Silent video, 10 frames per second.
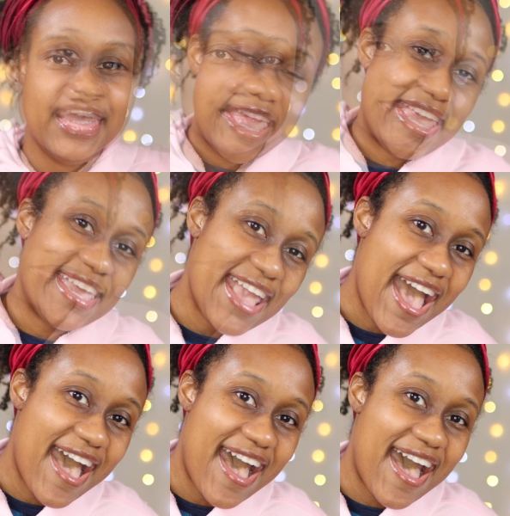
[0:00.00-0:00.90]
Hey
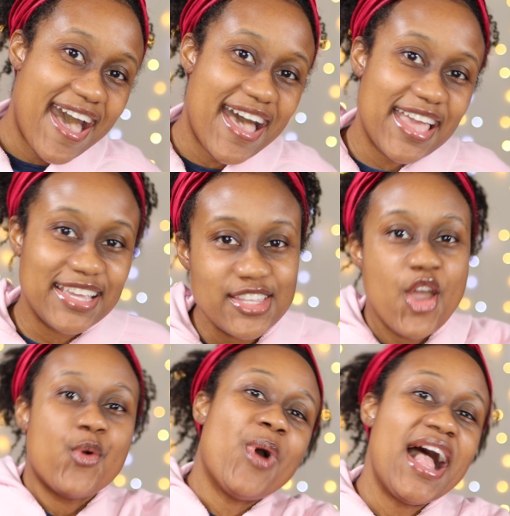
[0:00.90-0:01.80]
guys,
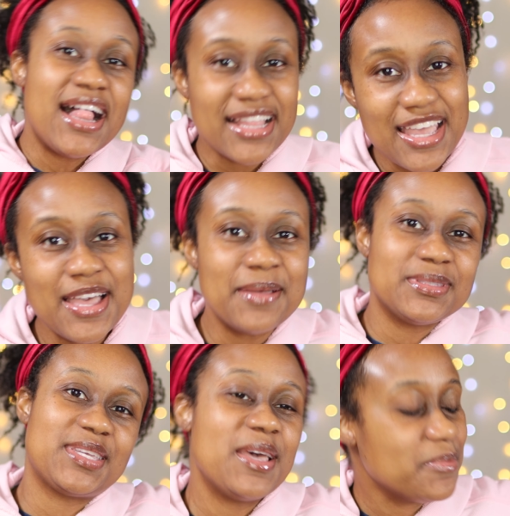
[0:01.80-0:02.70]
welcome
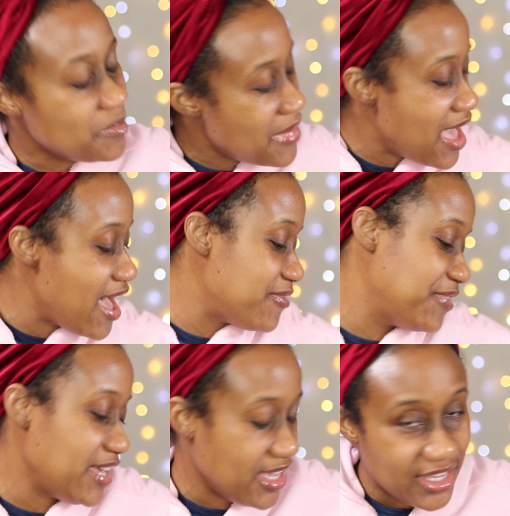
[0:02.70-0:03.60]
to my
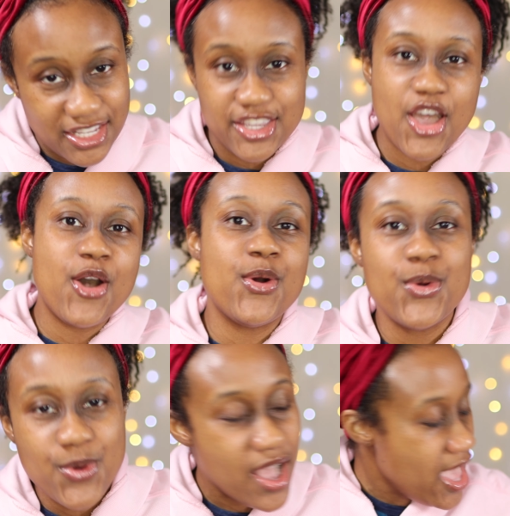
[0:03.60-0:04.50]

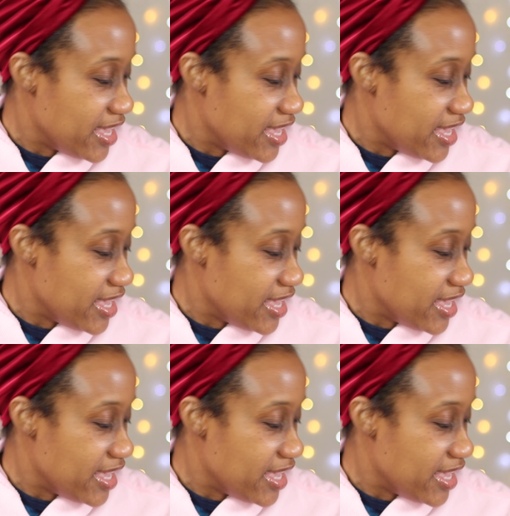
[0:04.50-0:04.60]
video.